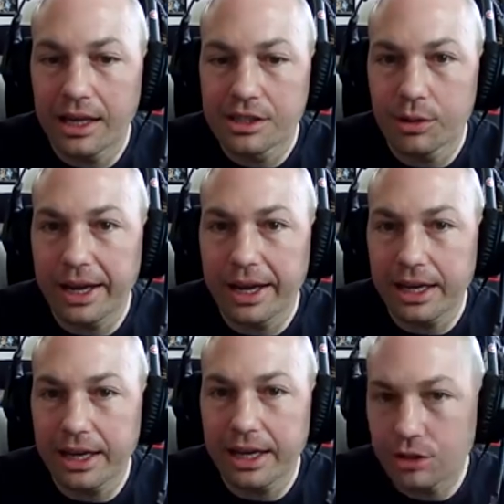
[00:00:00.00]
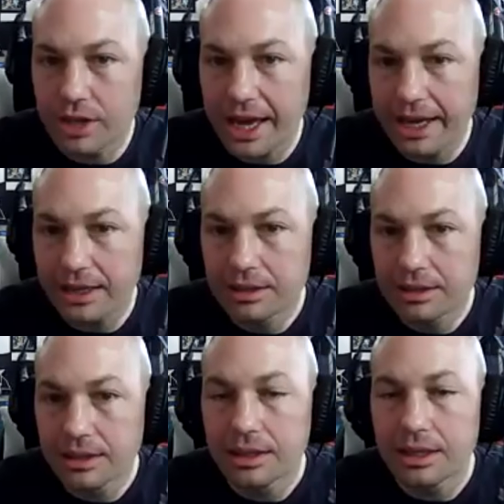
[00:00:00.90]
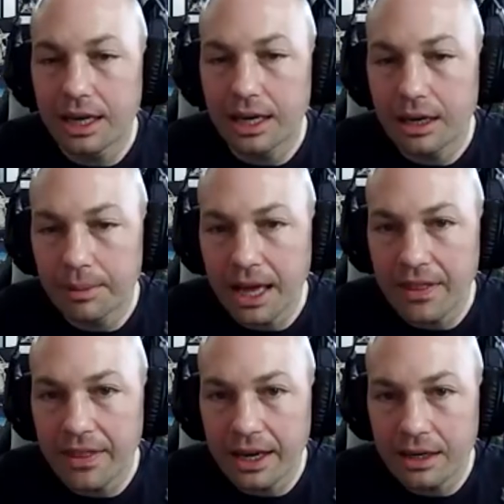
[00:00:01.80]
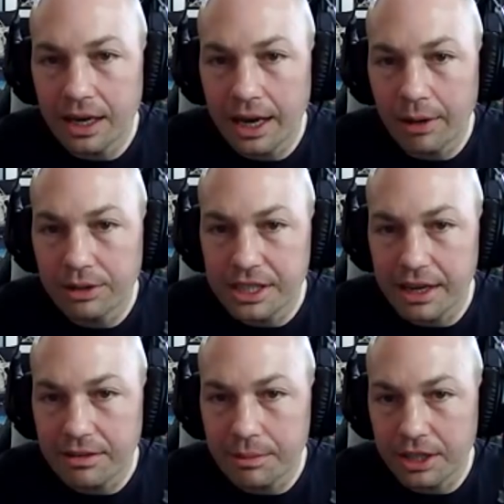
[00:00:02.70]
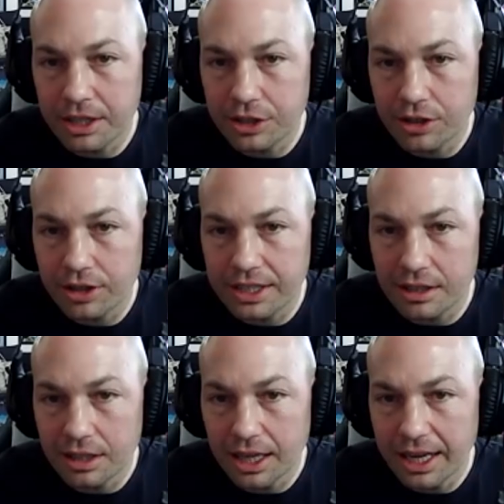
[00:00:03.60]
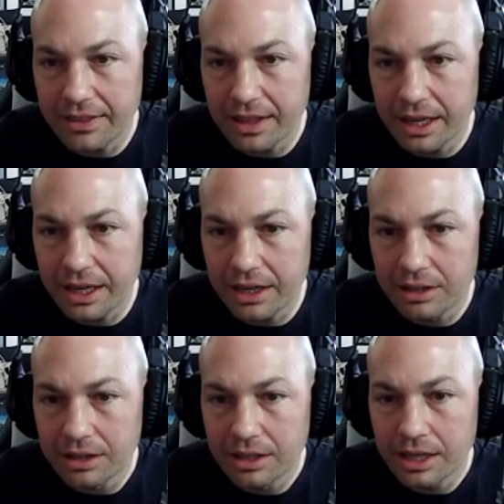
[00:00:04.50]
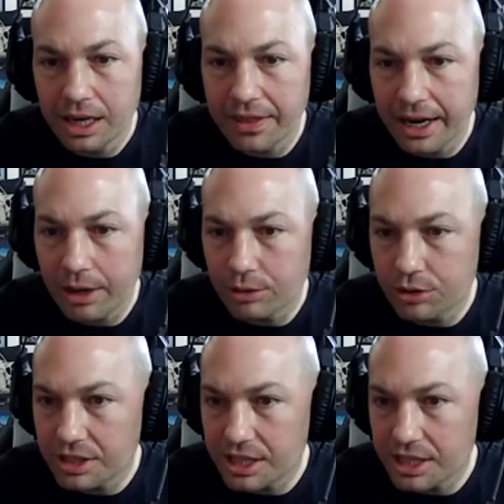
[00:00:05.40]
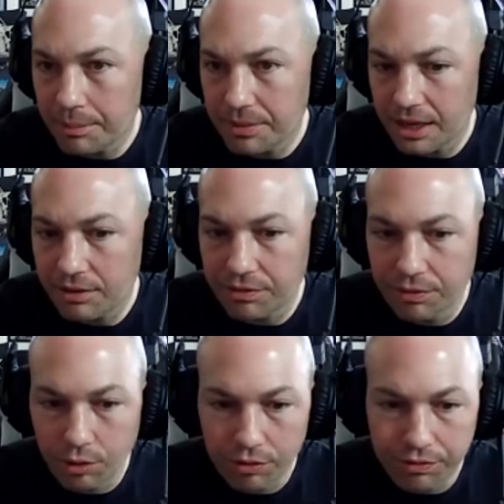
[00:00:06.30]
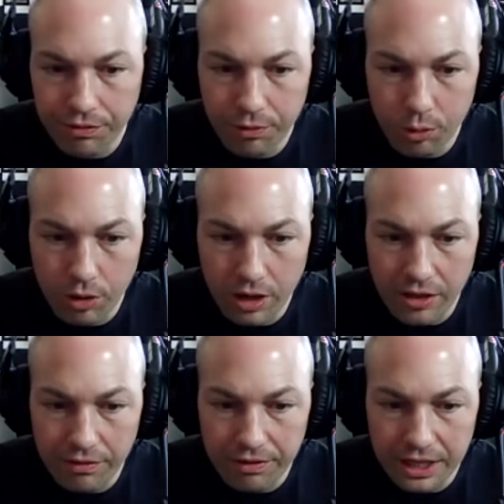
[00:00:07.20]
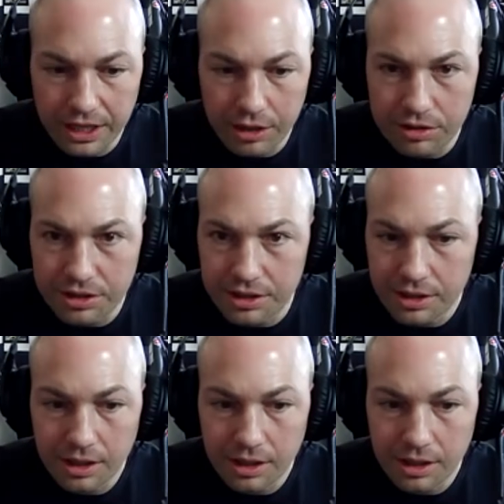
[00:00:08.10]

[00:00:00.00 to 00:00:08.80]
So I could do that, and then I would just have to make sure it's a line there, and then I would do the same thing for 4 other videos.